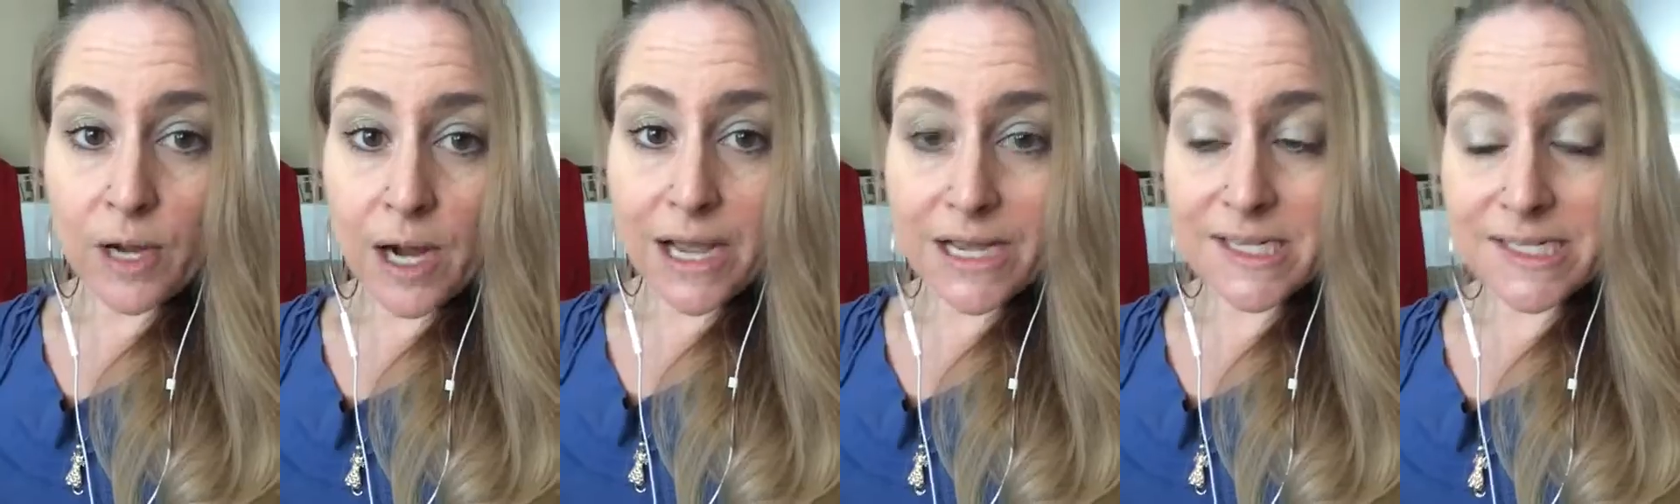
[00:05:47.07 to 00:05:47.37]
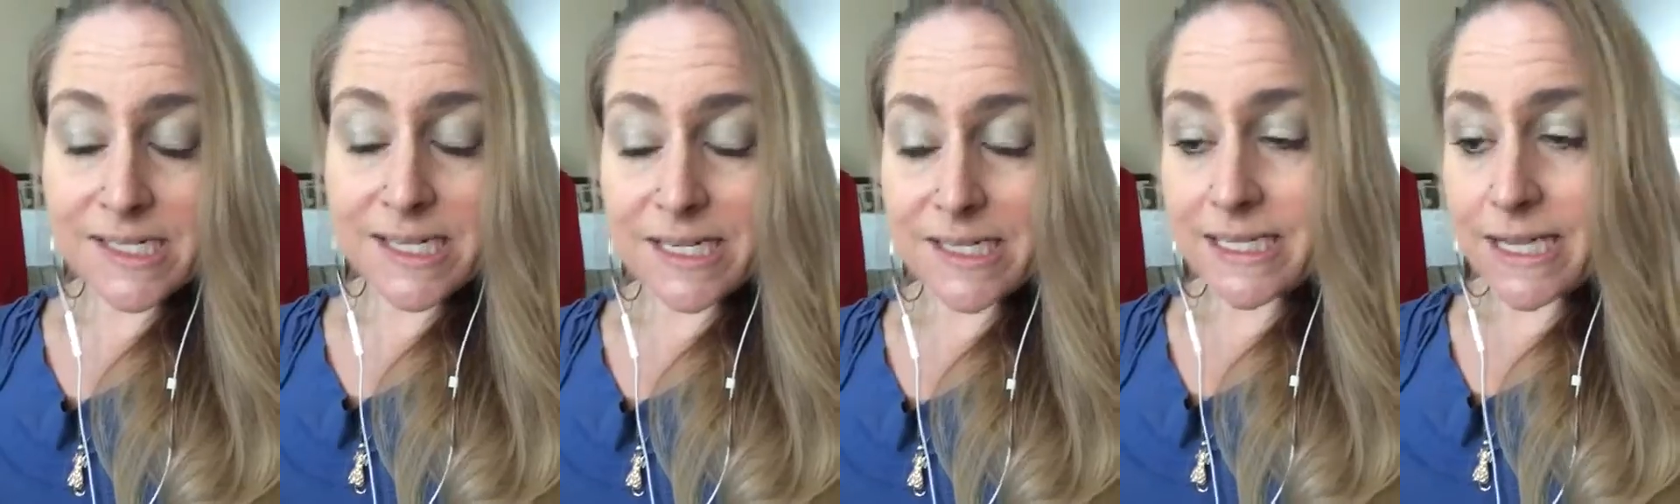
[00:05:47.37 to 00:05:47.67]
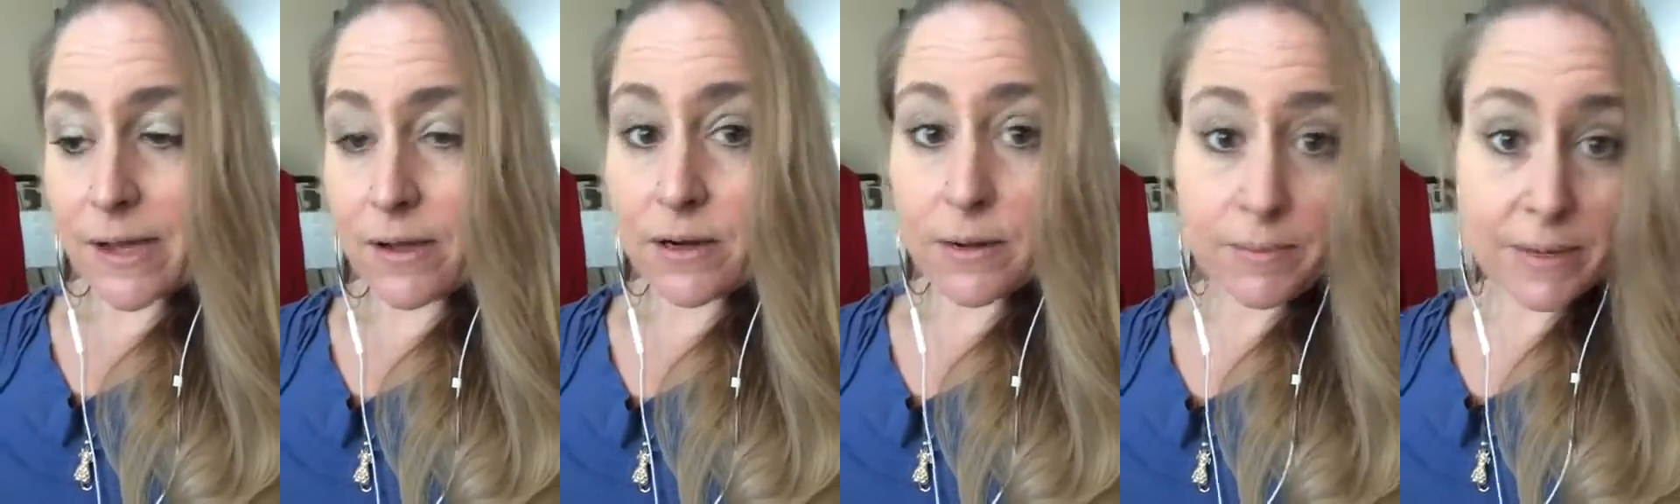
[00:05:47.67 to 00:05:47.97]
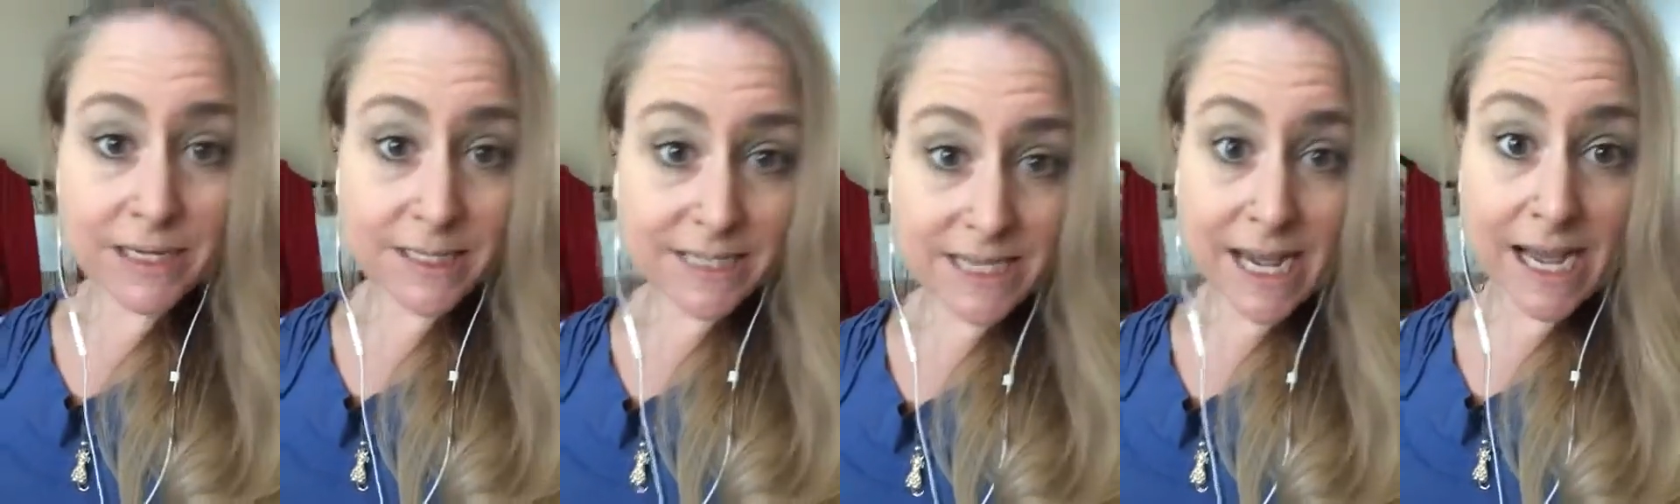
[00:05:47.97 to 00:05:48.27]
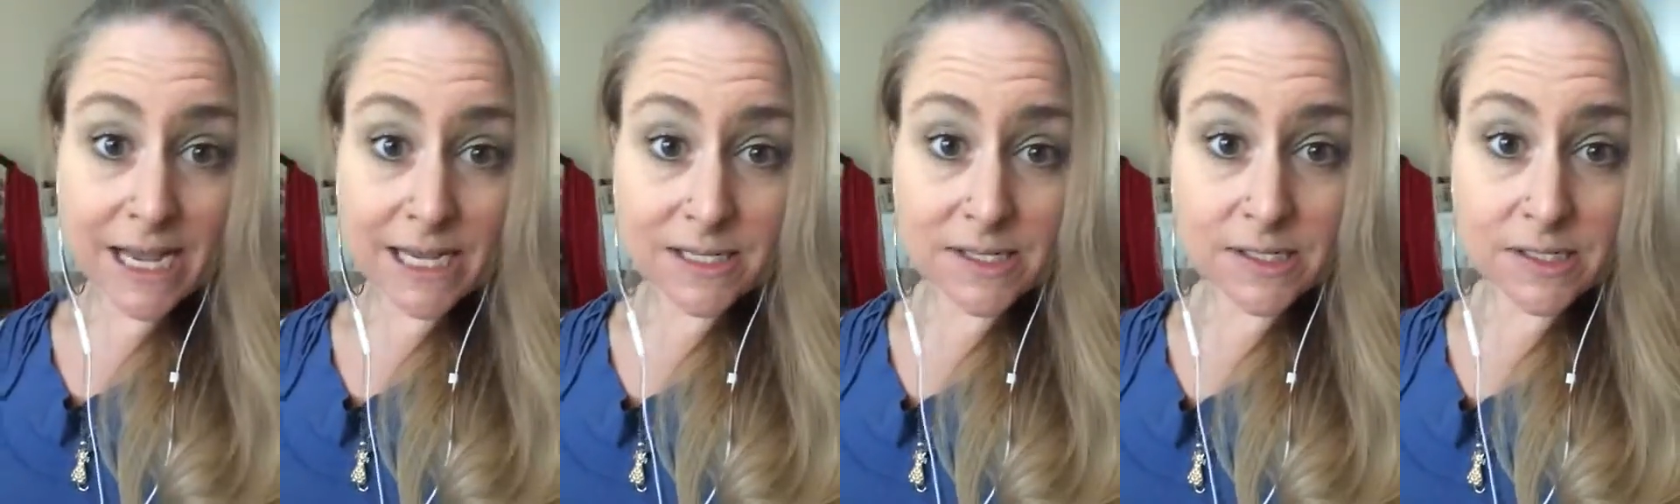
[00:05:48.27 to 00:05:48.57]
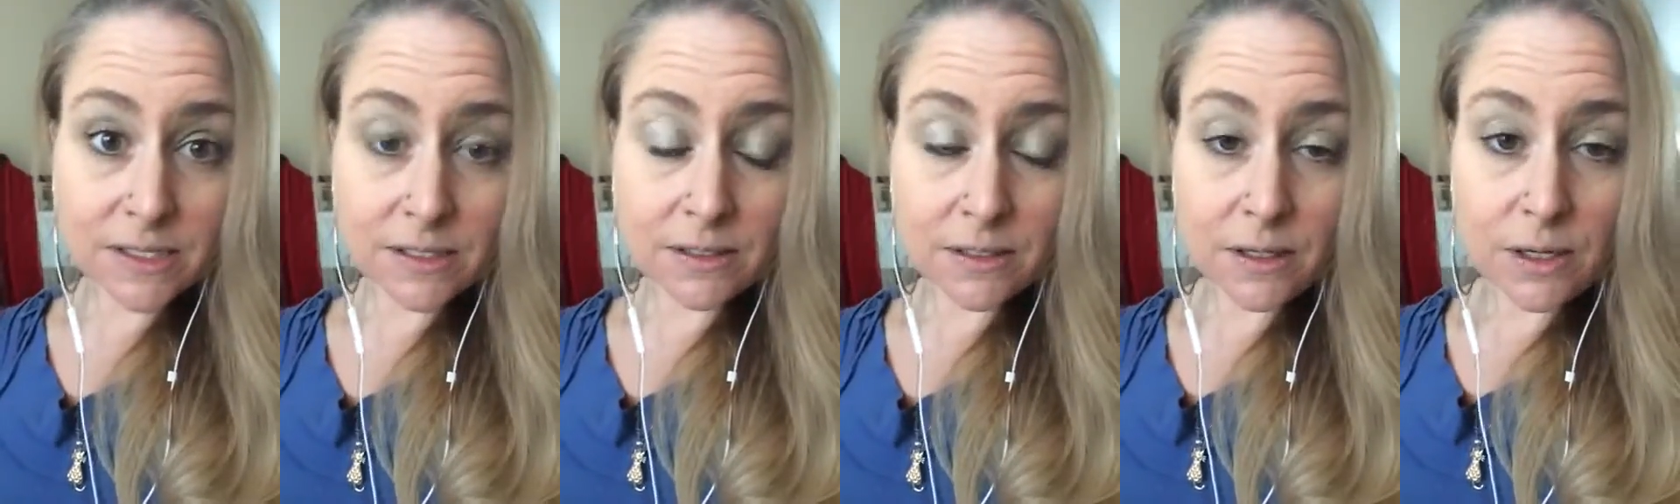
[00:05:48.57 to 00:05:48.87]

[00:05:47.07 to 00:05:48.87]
I sit down at my desk,